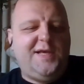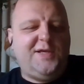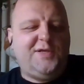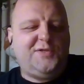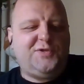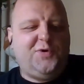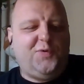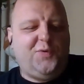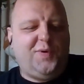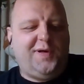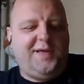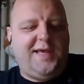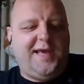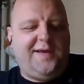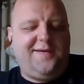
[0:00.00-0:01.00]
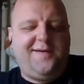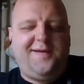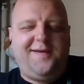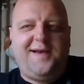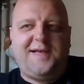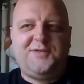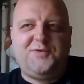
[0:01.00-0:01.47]
So
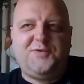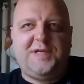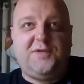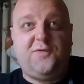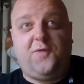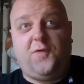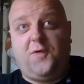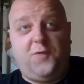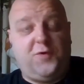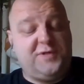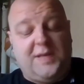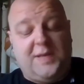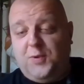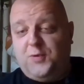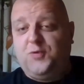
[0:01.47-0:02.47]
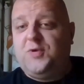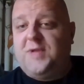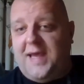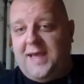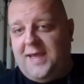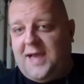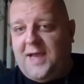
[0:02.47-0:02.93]
as you said, for example,
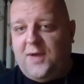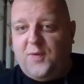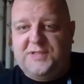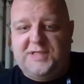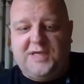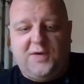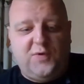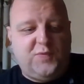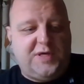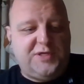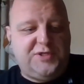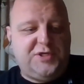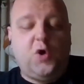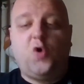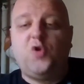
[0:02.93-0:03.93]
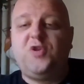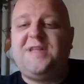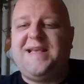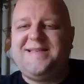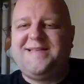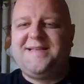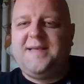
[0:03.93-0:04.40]
today I was watching
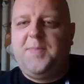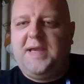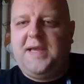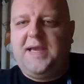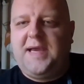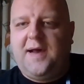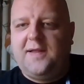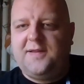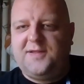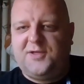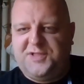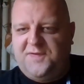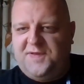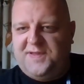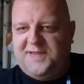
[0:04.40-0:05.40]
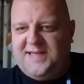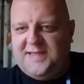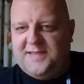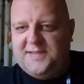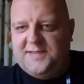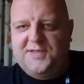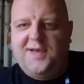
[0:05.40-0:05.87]
Odense BK
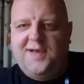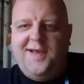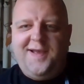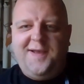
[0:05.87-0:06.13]
under-17s,